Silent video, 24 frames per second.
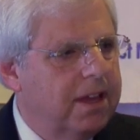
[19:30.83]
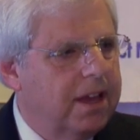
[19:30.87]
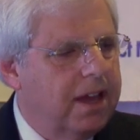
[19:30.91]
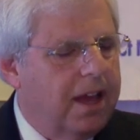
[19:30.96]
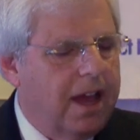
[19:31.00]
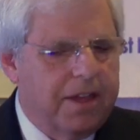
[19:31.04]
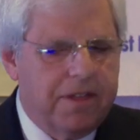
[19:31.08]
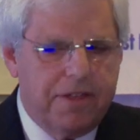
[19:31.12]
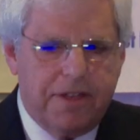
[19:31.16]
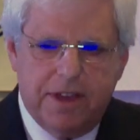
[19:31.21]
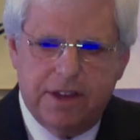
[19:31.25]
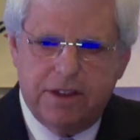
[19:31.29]

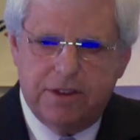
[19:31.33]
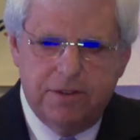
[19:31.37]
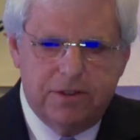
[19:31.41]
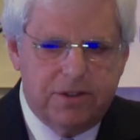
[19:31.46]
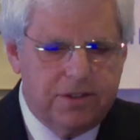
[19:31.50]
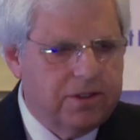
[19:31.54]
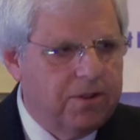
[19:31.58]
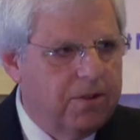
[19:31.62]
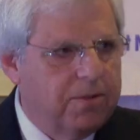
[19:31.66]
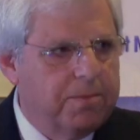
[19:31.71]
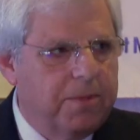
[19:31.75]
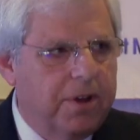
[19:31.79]
I thank you
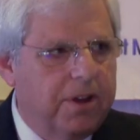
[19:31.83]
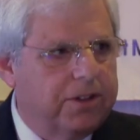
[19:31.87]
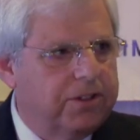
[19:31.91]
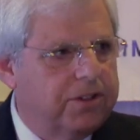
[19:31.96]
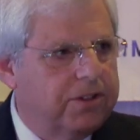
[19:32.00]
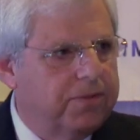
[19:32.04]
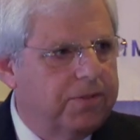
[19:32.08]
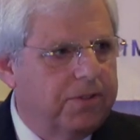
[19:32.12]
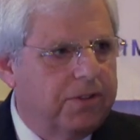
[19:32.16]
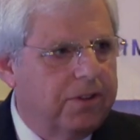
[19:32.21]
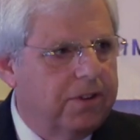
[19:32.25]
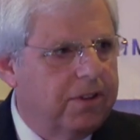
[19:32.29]
so
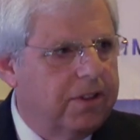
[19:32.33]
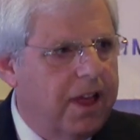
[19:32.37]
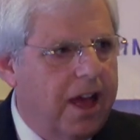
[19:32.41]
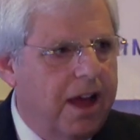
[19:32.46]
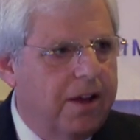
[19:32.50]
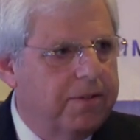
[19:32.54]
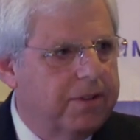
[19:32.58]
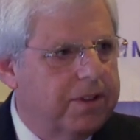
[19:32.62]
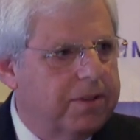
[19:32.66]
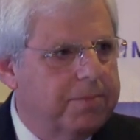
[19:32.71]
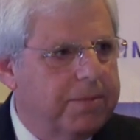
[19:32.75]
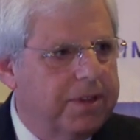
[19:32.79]
much for
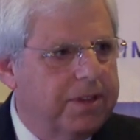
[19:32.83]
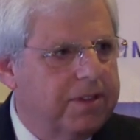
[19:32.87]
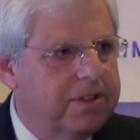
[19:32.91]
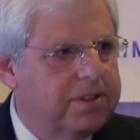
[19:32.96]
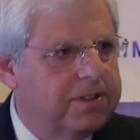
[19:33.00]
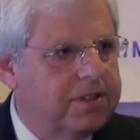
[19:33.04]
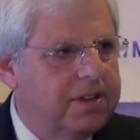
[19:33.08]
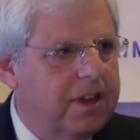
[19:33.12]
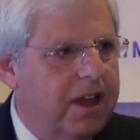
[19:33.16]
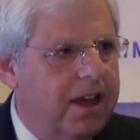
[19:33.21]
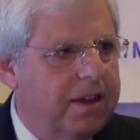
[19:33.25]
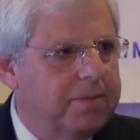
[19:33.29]
allowing me
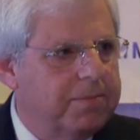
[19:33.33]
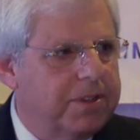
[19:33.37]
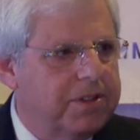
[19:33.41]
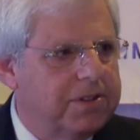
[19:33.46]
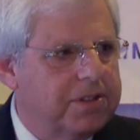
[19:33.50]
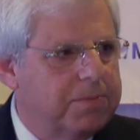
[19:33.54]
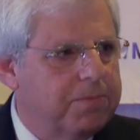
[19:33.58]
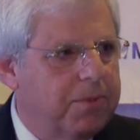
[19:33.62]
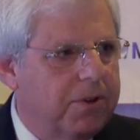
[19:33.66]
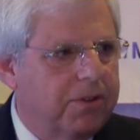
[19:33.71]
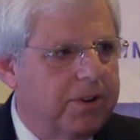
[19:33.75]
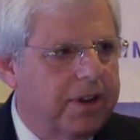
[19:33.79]
this time
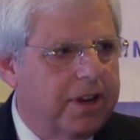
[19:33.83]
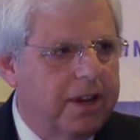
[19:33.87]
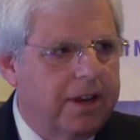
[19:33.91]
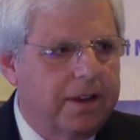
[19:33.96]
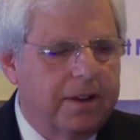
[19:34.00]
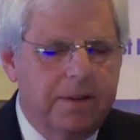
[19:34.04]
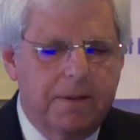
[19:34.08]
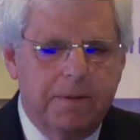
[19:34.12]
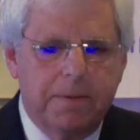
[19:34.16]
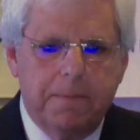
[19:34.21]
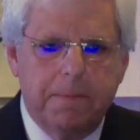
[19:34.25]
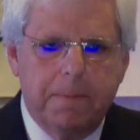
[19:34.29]
this
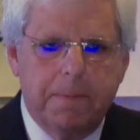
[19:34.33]
morning.